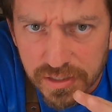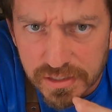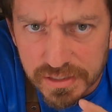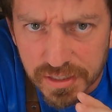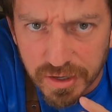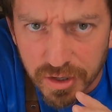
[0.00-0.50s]

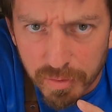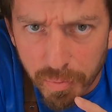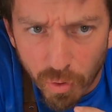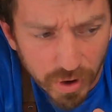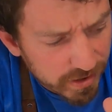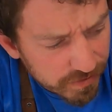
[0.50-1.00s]
this is a good
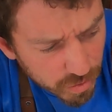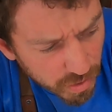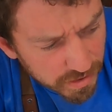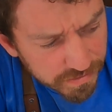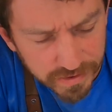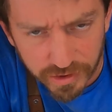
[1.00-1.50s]
point if you
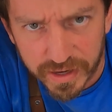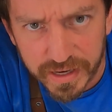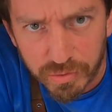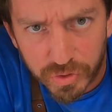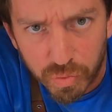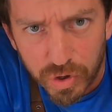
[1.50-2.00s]
wanna fill
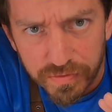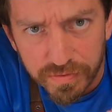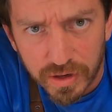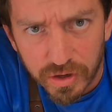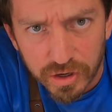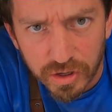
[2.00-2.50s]
any with wood
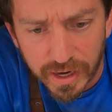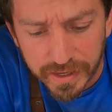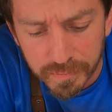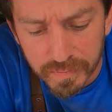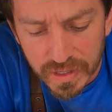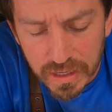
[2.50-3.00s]
filler,
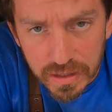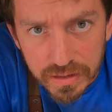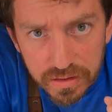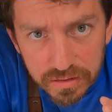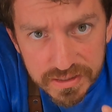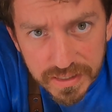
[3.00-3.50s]
like
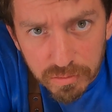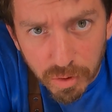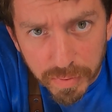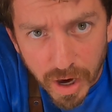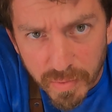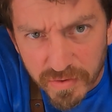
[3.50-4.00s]
the
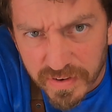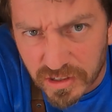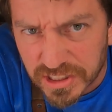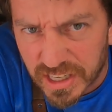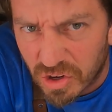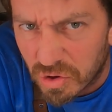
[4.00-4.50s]
sandable primer
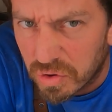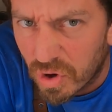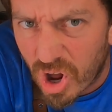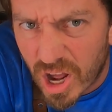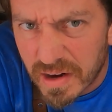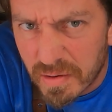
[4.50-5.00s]
fills in a
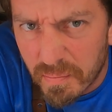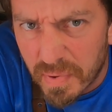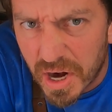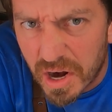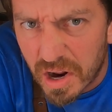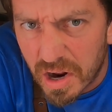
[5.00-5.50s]
lot,
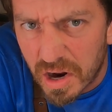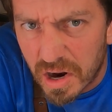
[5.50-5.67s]
but